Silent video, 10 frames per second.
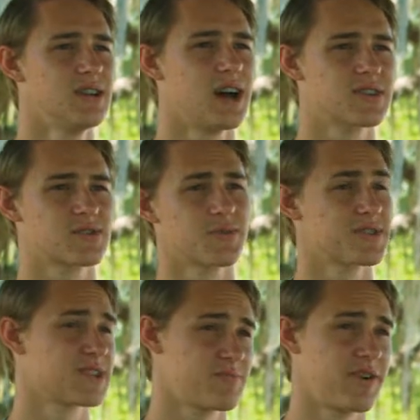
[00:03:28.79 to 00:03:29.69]
High school is
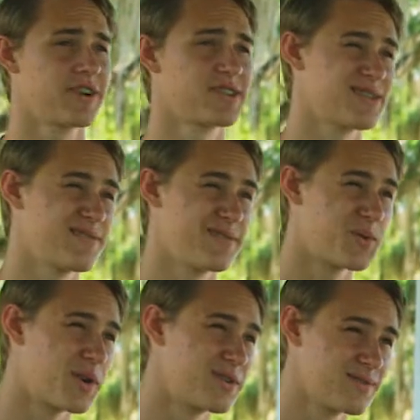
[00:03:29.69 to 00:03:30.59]
an experience, and if you
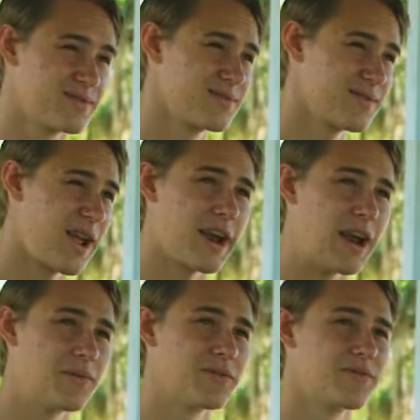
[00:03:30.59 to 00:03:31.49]
aren't hanging
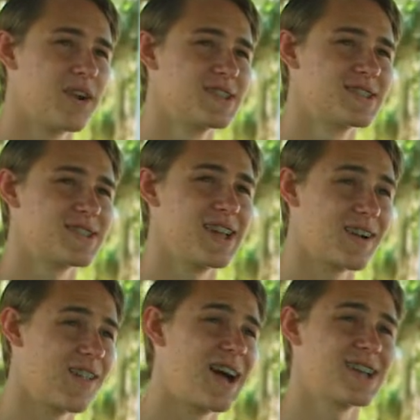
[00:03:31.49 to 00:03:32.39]
out with your friends
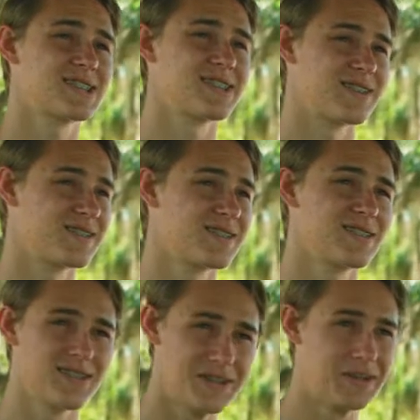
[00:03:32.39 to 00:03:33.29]
in class, then you're
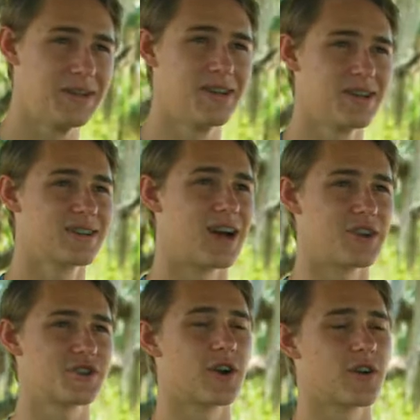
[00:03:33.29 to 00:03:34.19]

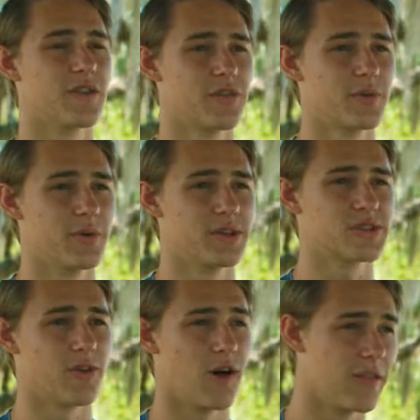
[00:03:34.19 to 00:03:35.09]
kind of struggling through it.
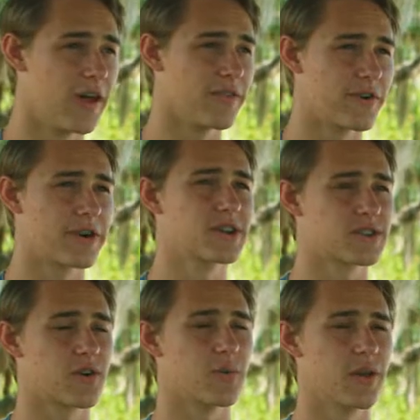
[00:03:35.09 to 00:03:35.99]
So online learning
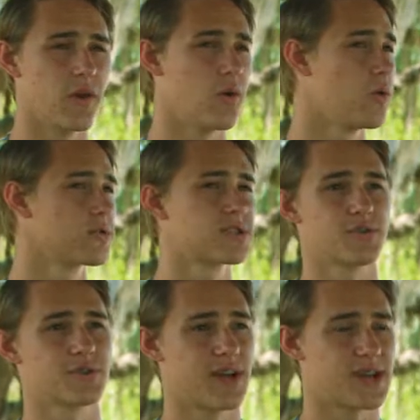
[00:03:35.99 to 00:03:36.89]
took away the whole
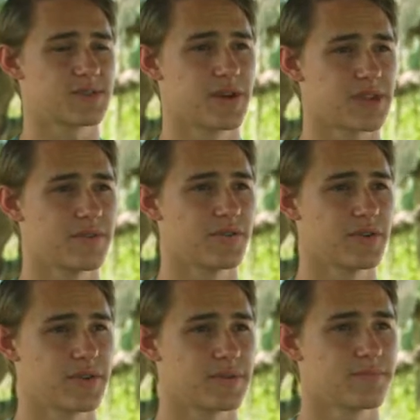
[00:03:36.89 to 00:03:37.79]
social aspect of
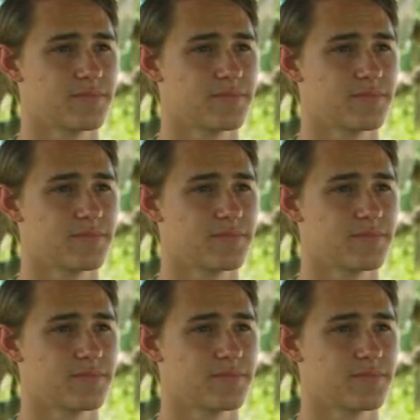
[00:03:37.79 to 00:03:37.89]
everything.